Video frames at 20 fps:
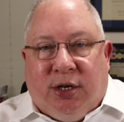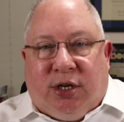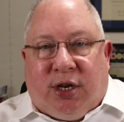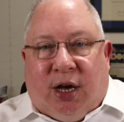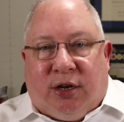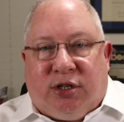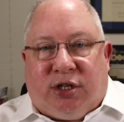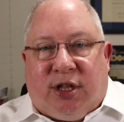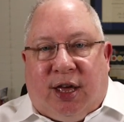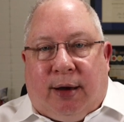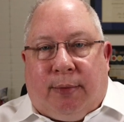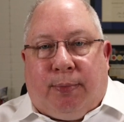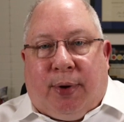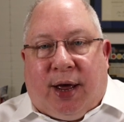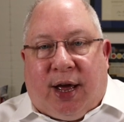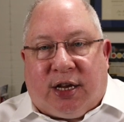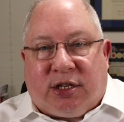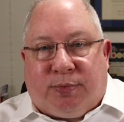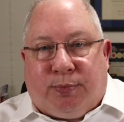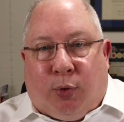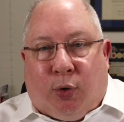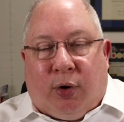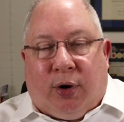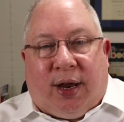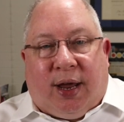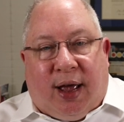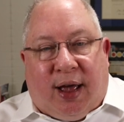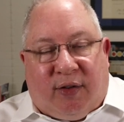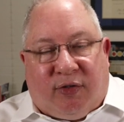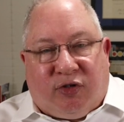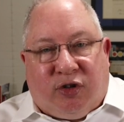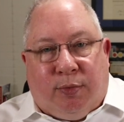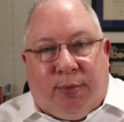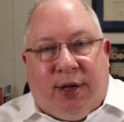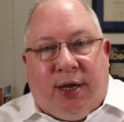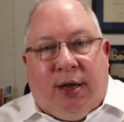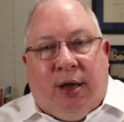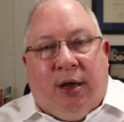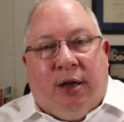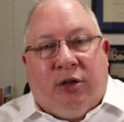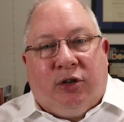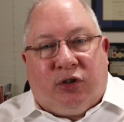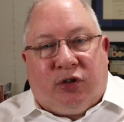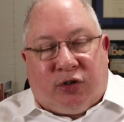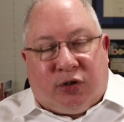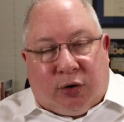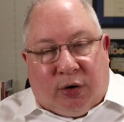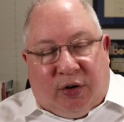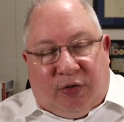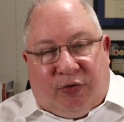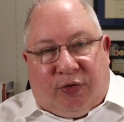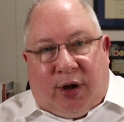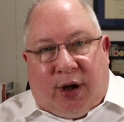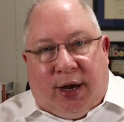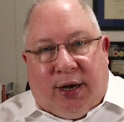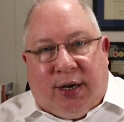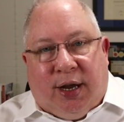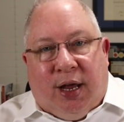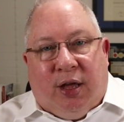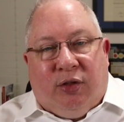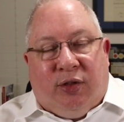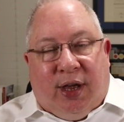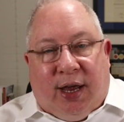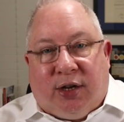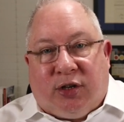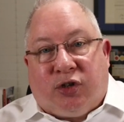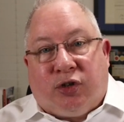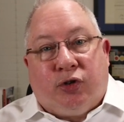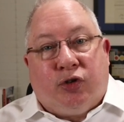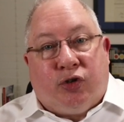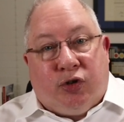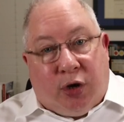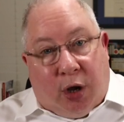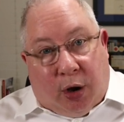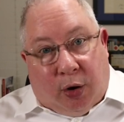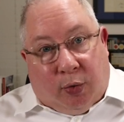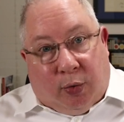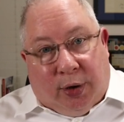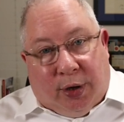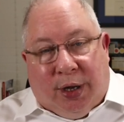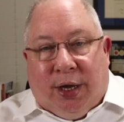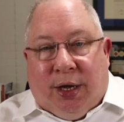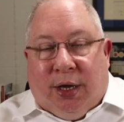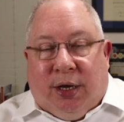does that passport have to be certified? The answer is no.